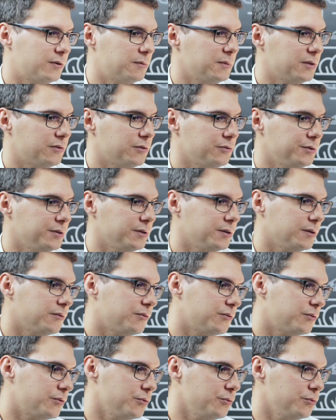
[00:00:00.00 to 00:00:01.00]
from messaging
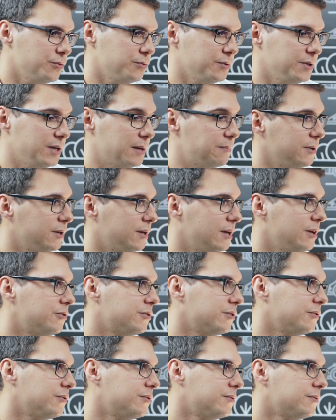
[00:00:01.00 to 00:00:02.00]
through the
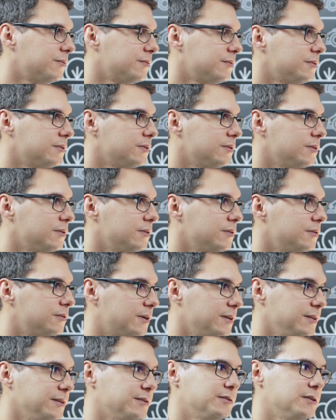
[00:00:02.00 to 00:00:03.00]
applications
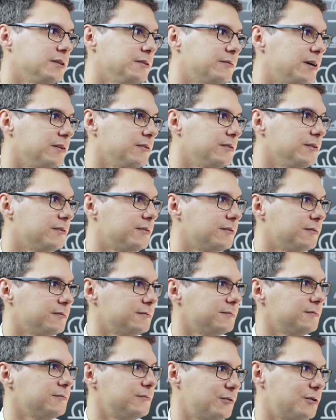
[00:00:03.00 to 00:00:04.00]
running on the devices,
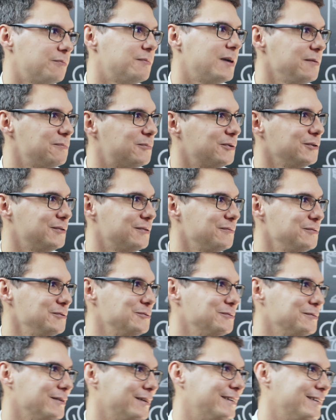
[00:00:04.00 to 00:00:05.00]
from my point of view.